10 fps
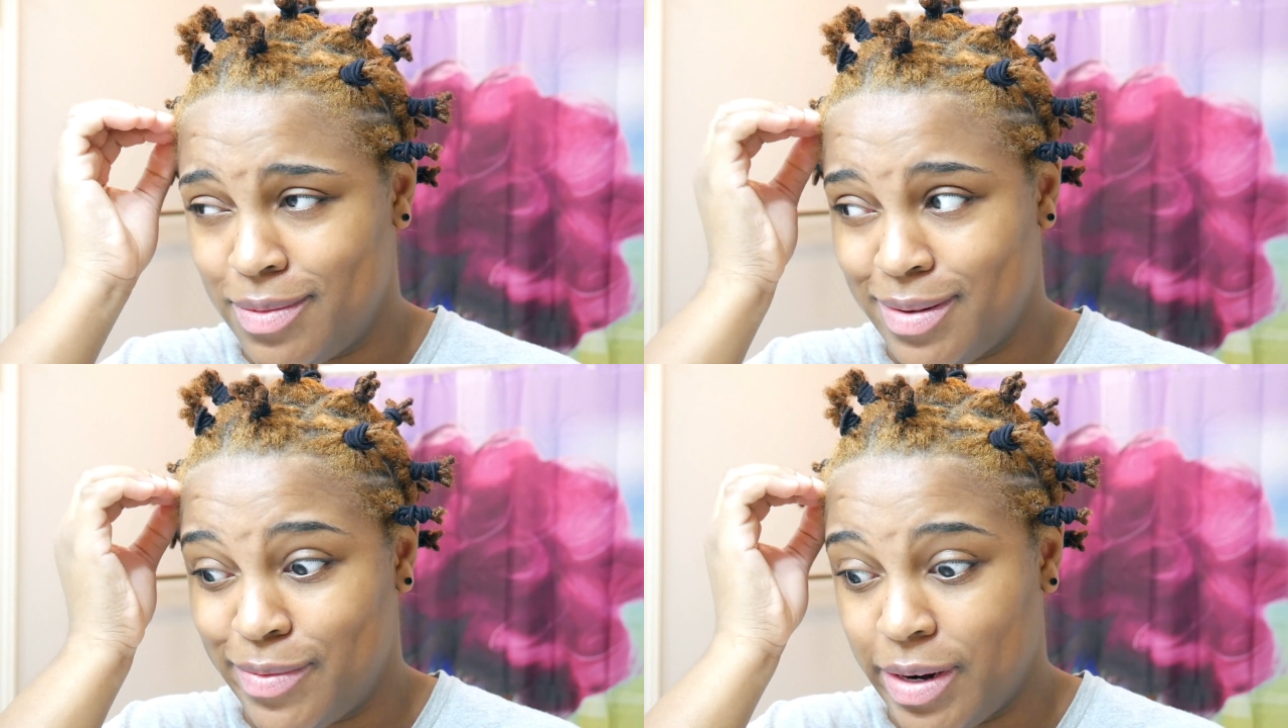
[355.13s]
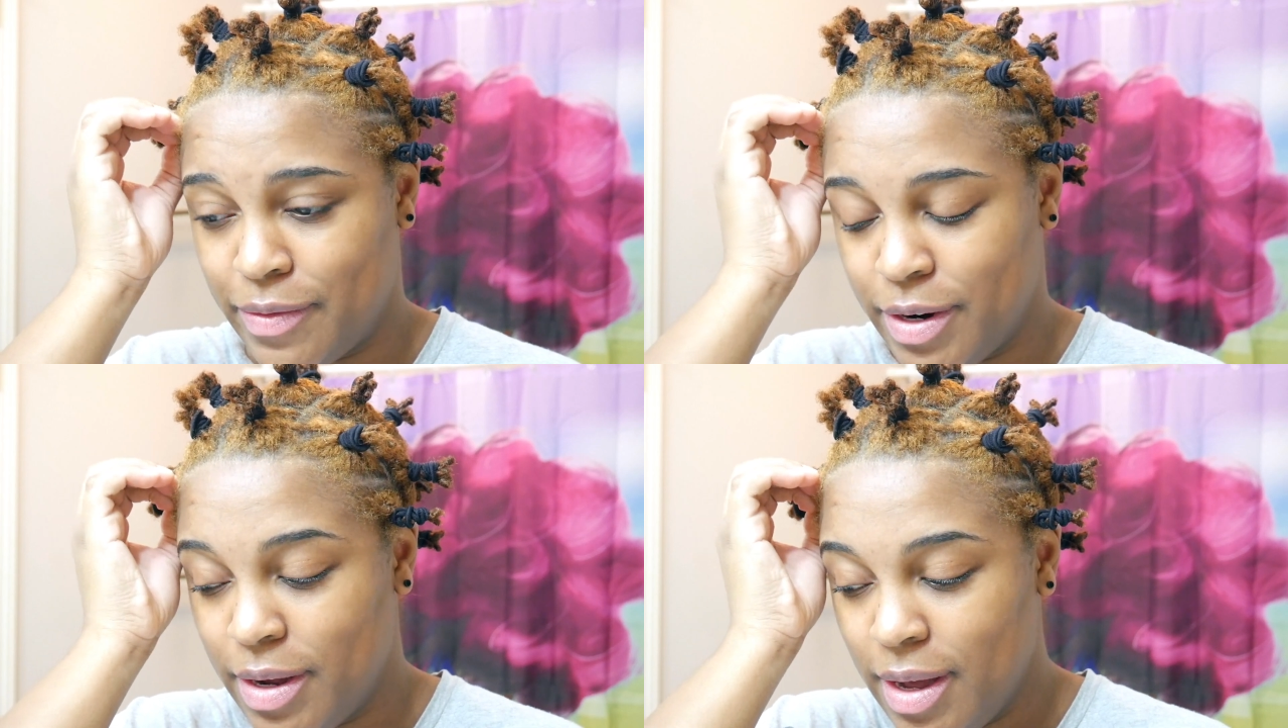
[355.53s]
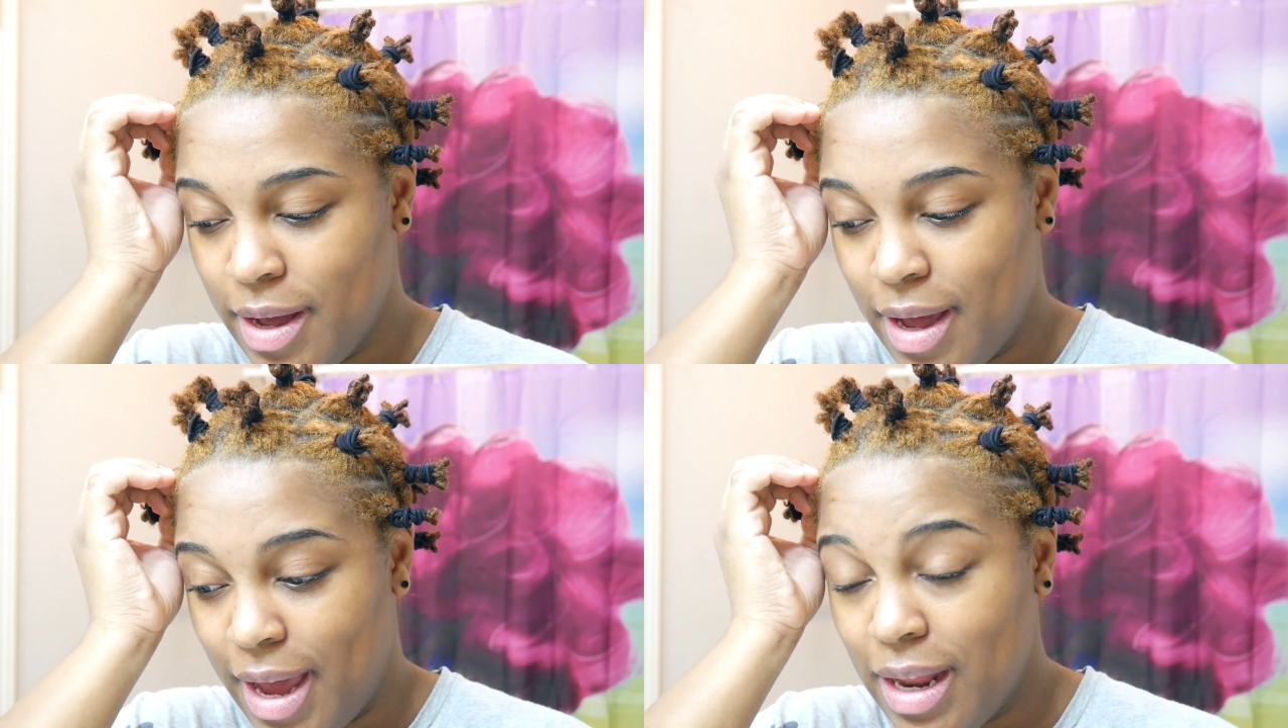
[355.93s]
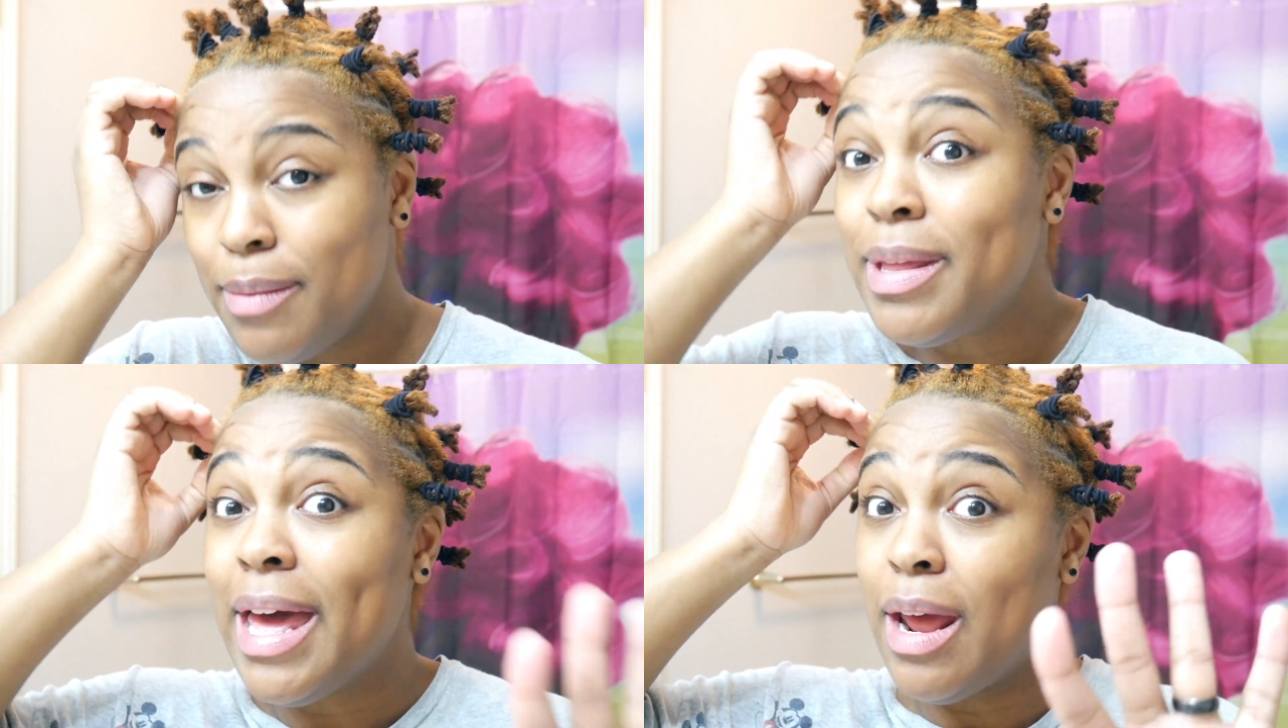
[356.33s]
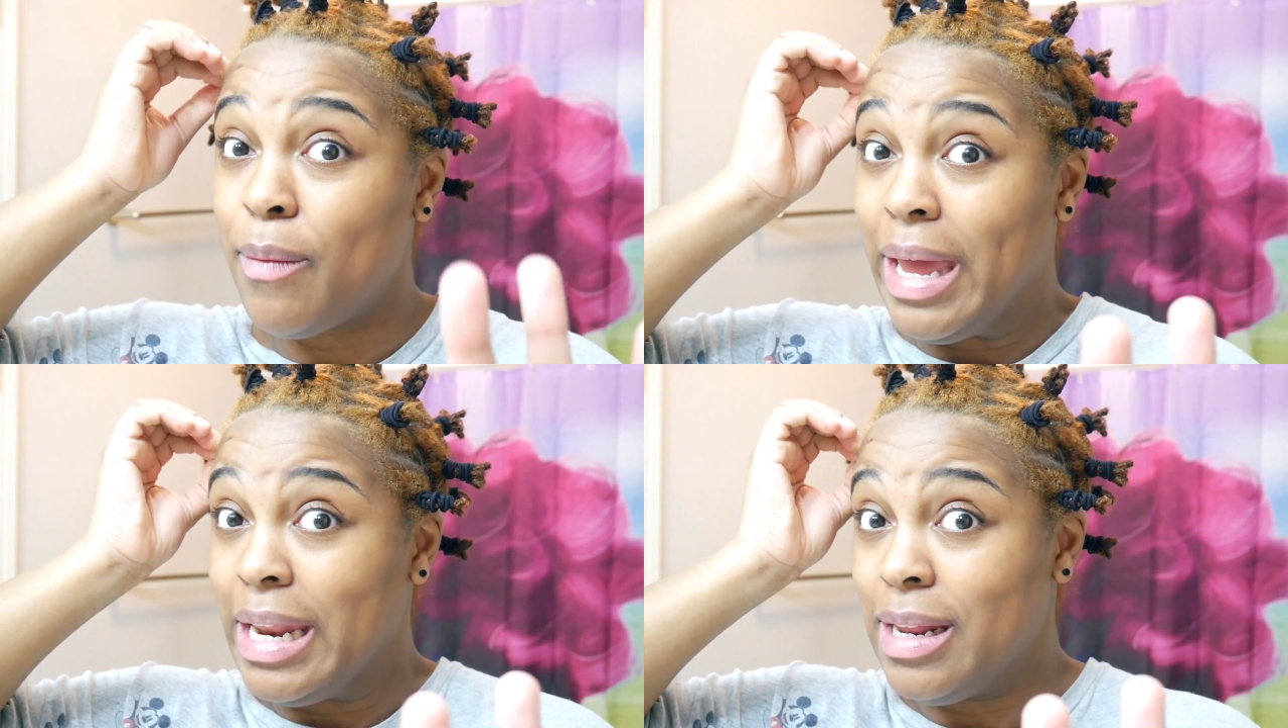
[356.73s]
whatever. And I'm glad I
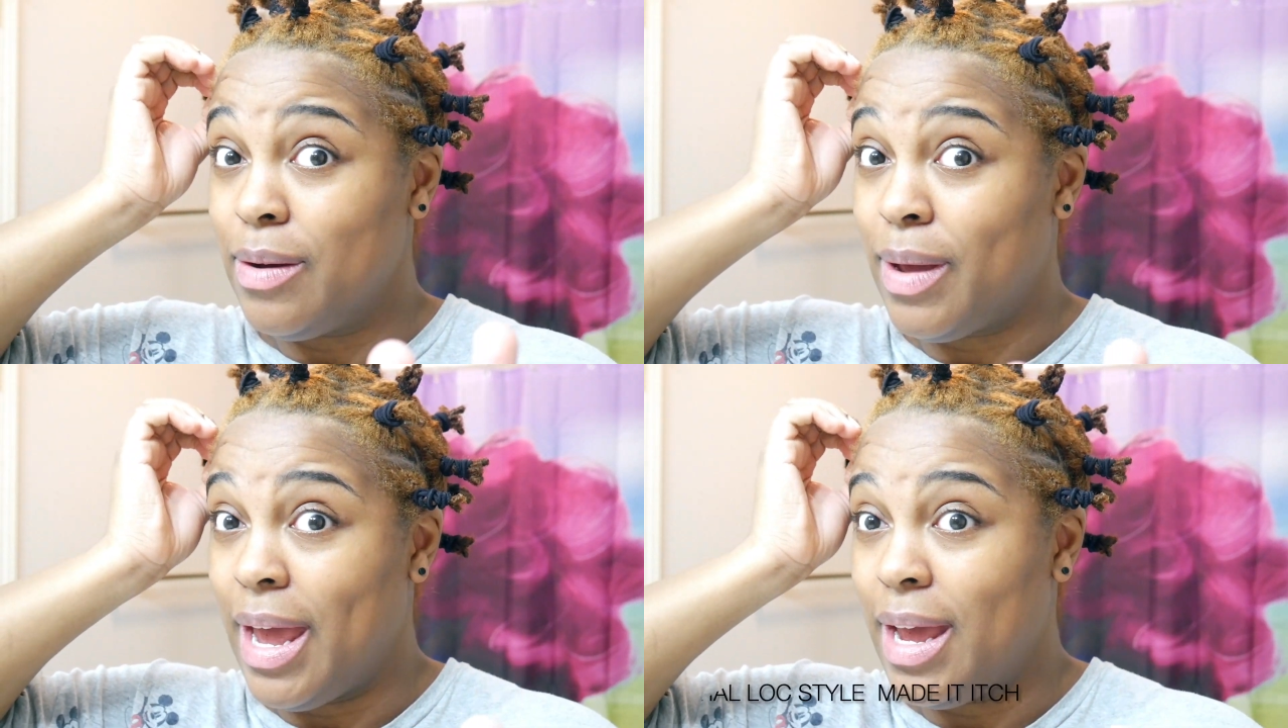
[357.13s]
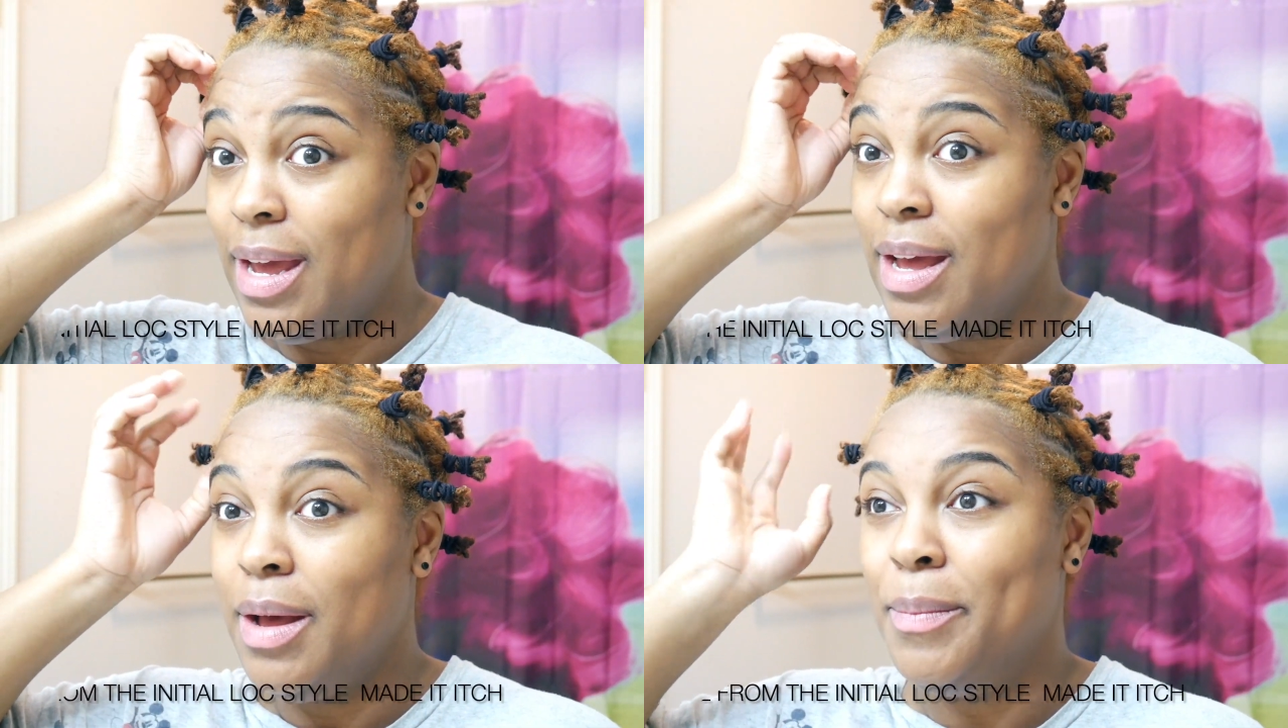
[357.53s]
waited, okay?